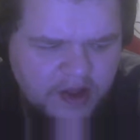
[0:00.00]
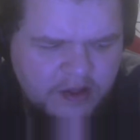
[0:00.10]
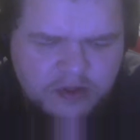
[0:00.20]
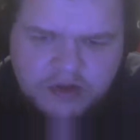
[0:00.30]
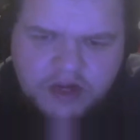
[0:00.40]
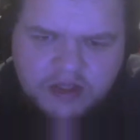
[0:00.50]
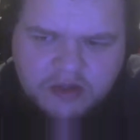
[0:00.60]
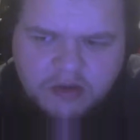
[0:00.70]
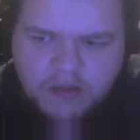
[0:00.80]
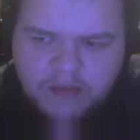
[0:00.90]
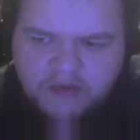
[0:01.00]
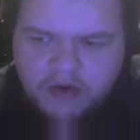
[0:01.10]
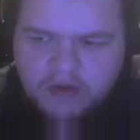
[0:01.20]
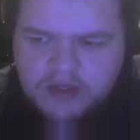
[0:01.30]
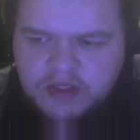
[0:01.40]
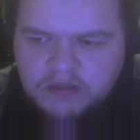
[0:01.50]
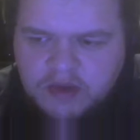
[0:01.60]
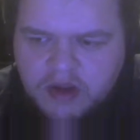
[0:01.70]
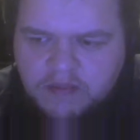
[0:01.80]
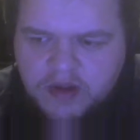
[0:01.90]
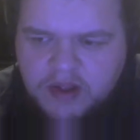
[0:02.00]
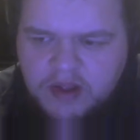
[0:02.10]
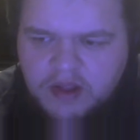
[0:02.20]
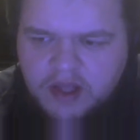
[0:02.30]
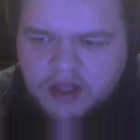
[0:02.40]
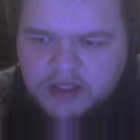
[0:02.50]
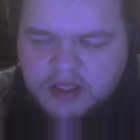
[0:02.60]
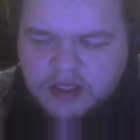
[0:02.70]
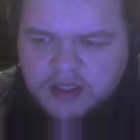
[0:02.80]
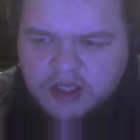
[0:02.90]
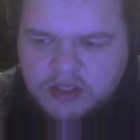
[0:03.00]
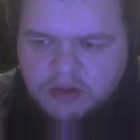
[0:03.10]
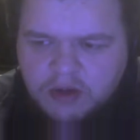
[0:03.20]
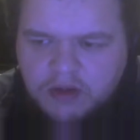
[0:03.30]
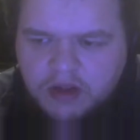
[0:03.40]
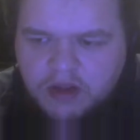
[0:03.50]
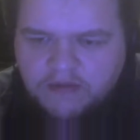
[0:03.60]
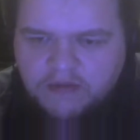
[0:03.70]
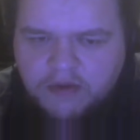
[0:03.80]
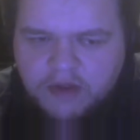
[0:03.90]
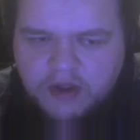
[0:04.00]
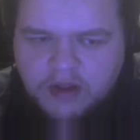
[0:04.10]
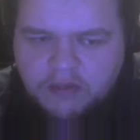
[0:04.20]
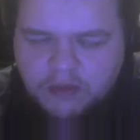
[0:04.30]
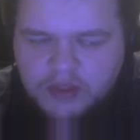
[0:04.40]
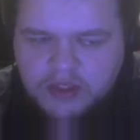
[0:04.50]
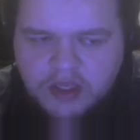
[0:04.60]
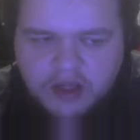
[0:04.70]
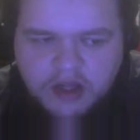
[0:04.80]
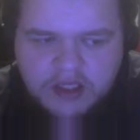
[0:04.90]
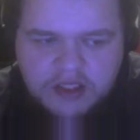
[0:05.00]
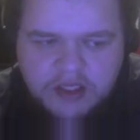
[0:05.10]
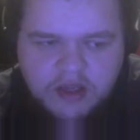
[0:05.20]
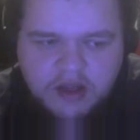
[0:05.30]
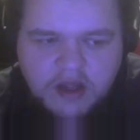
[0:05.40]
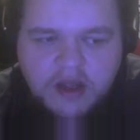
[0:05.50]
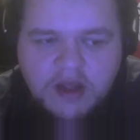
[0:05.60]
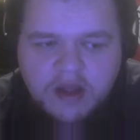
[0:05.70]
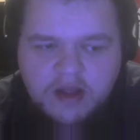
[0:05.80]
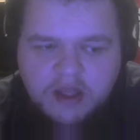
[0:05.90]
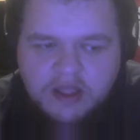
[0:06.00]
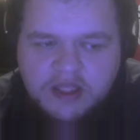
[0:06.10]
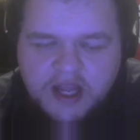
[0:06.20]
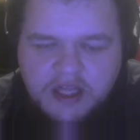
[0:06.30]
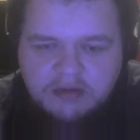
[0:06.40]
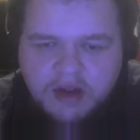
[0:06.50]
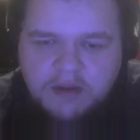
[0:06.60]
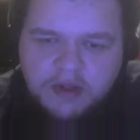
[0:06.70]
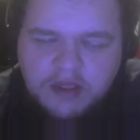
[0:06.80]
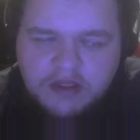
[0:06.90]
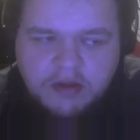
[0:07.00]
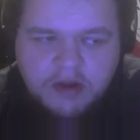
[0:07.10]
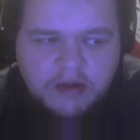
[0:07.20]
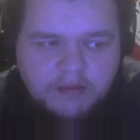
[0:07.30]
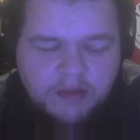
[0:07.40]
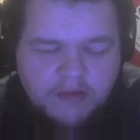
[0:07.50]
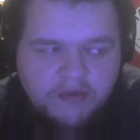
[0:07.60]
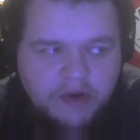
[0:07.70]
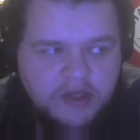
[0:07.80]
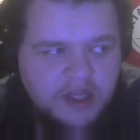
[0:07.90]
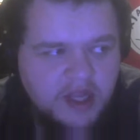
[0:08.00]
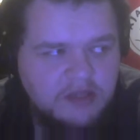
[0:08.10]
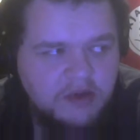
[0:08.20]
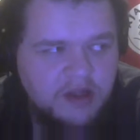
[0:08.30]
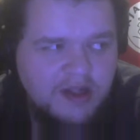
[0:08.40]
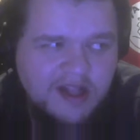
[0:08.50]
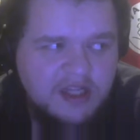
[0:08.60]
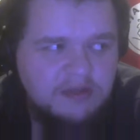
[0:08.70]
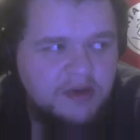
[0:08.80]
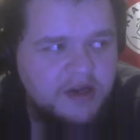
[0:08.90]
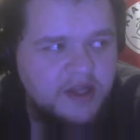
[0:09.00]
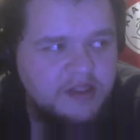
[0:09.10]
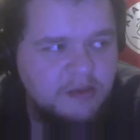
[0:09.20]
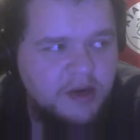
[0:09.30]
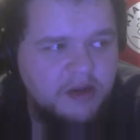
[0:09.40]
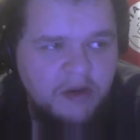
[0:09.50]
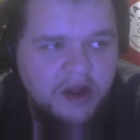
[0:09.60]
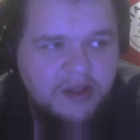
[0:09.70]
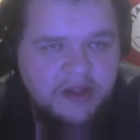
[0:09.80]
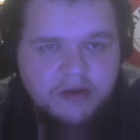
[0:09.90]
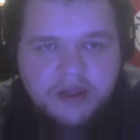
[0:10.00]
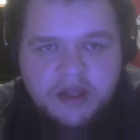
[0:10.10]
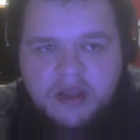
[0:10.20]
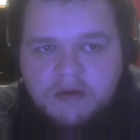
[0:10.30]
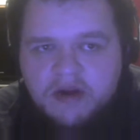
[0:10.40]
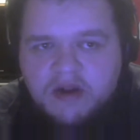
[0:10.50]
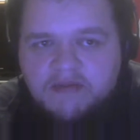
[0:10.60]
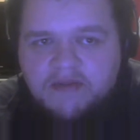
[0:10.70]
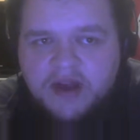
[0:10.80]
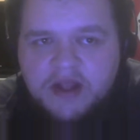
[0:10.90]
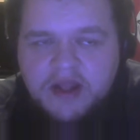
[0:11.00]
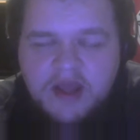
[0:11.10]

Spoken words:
2 not so great performances in my opinion against Sage Northcutt. That was his not his last fight, but this fight before his last fight, the last fight against Dwight Grant. I don't think he won that fight.